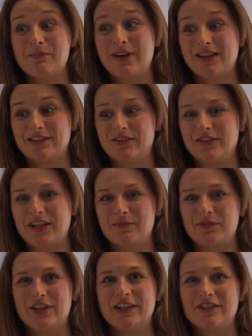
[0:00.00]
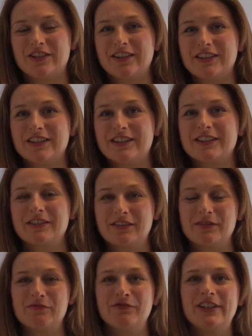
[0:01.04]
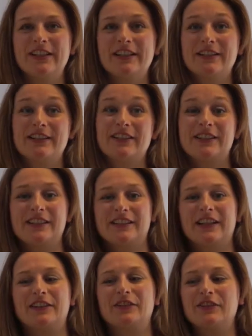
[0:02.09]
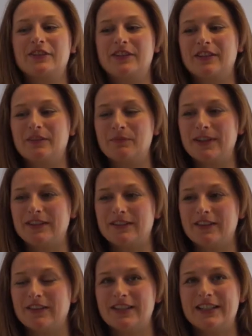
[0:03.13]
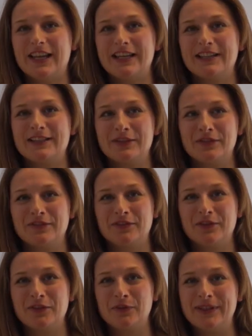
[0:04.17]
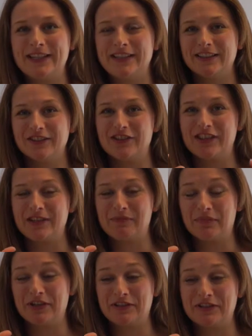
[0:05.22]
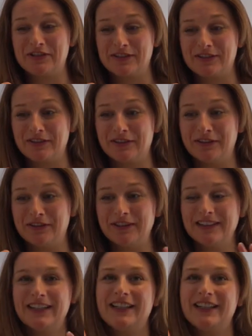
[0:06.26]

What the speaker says: massive game changer. It's some really exciting technology that means that the days of gooey, gungy impressions are